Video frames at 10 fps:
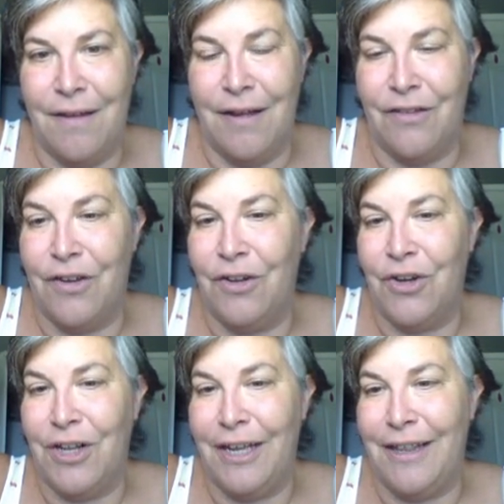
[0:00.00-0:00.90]
It's going to
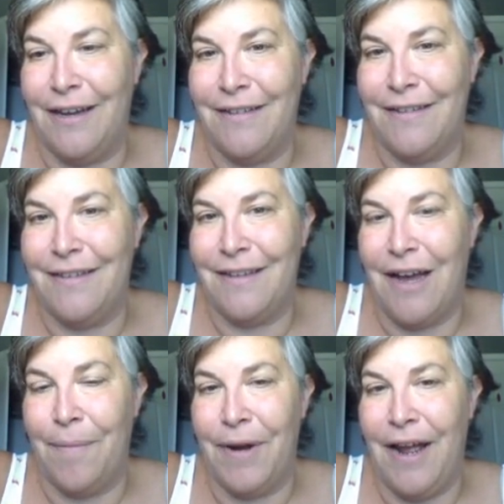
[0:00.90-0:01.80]
look like this.
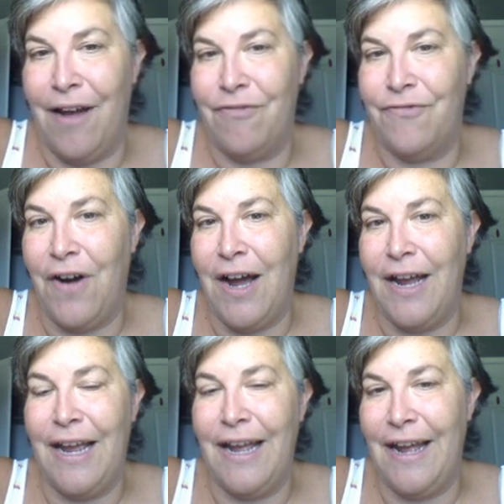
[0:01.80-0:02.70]
I'm going to have
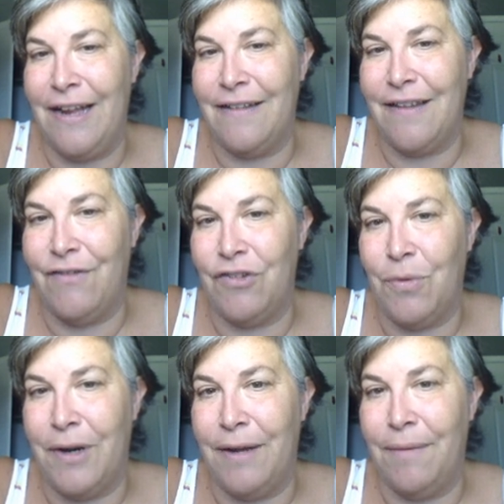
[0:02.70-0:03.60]
Friday,
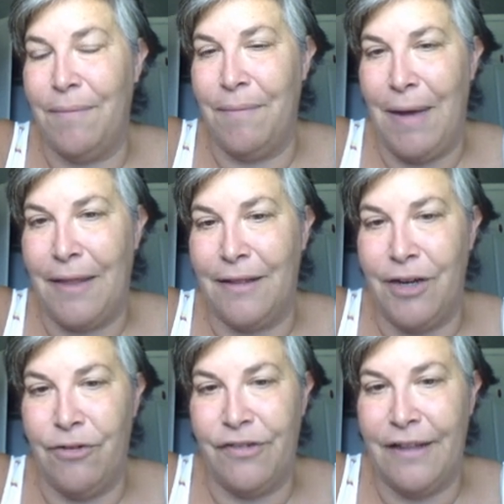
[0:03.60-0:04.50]
8/7/20 math and
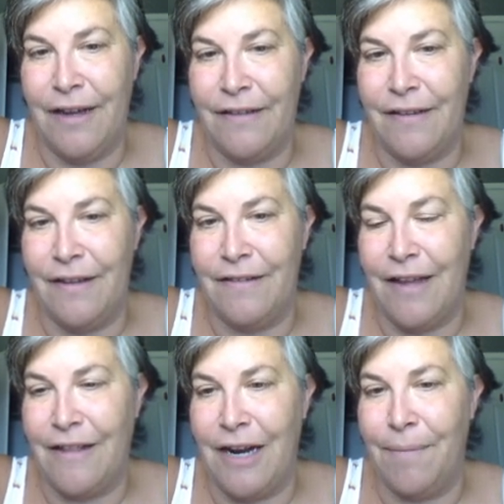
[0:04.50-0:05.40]
literacy lessons,
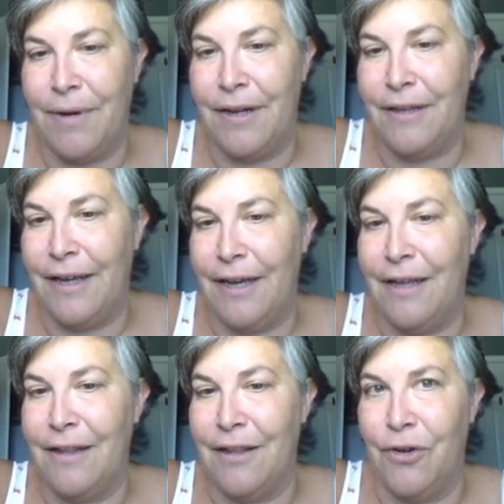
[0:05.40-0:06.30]
and then I'm going to link
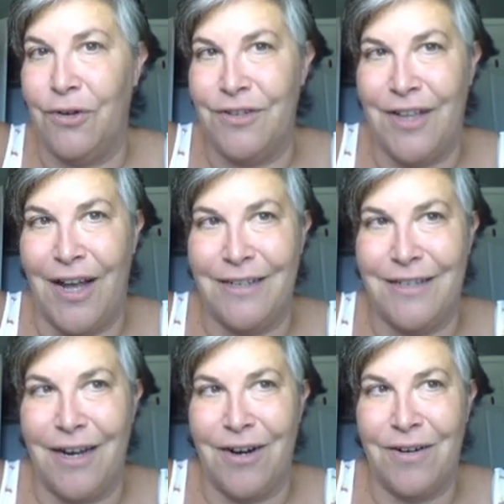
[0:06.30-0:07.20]
the Google Slides
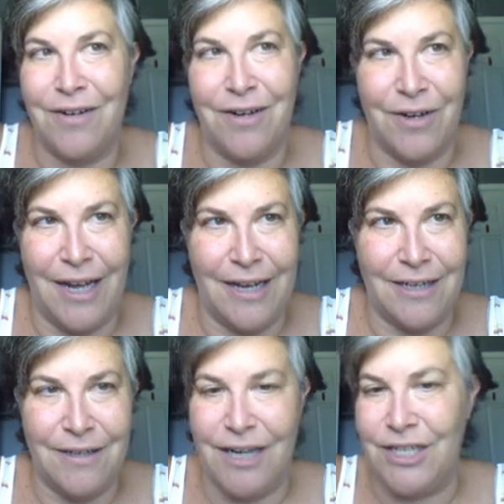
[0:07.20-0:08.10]
there. Okay.
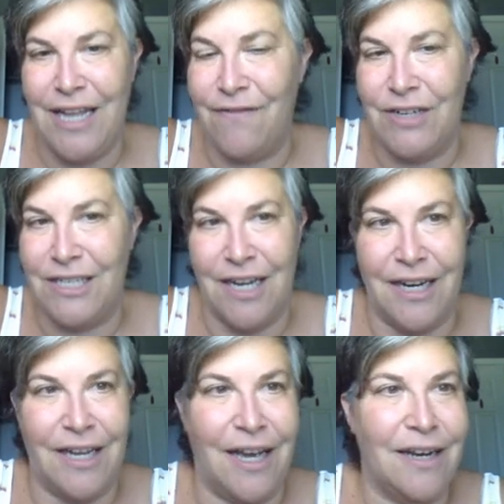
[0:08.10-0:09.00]
I just haven't done
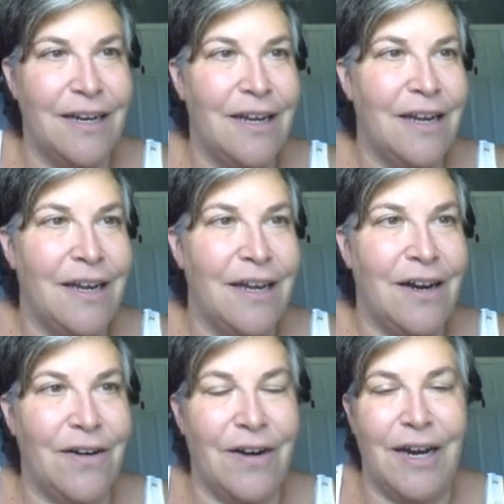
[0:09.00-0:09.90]
it yet.
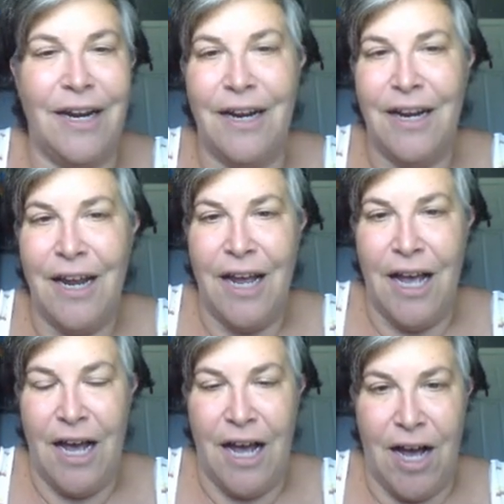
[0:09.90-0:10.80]
All right.
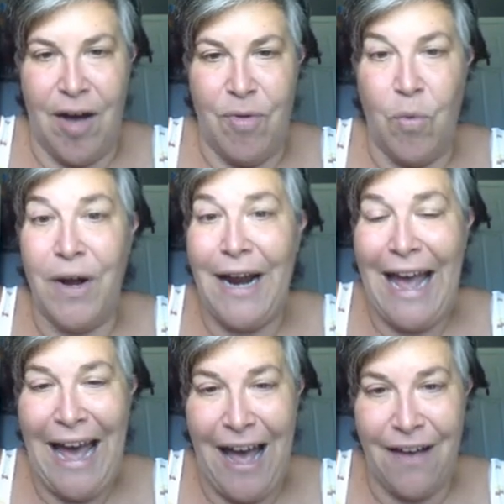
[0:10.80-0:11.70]
What I
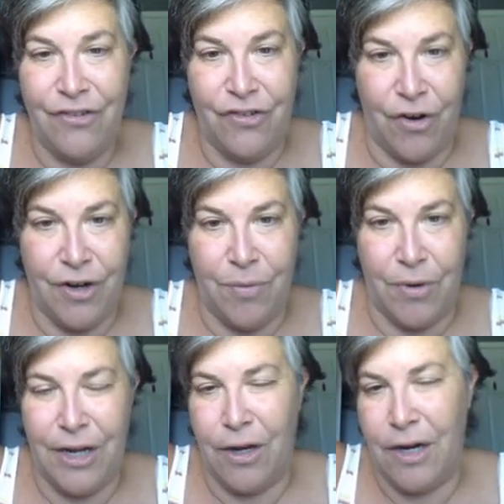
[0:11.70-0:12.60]
have started
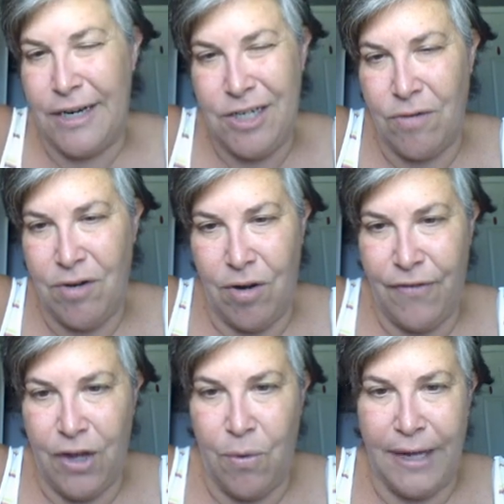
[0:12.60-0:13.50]
working on, and I don't know if
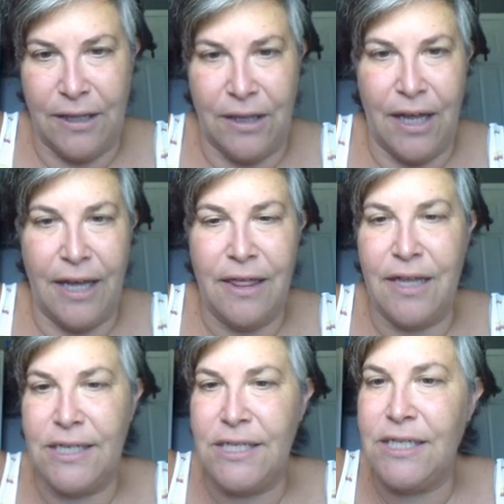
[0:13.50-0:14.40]
I quite like
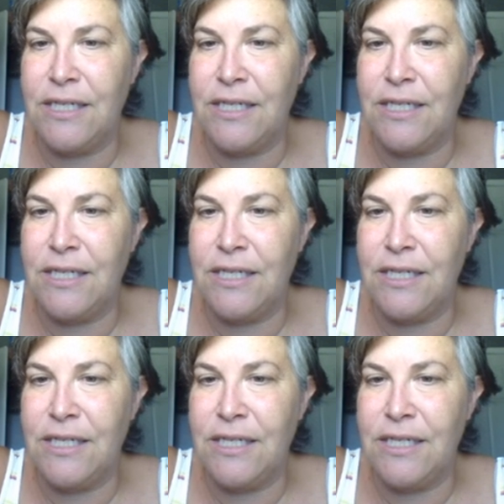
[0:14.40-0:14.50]
this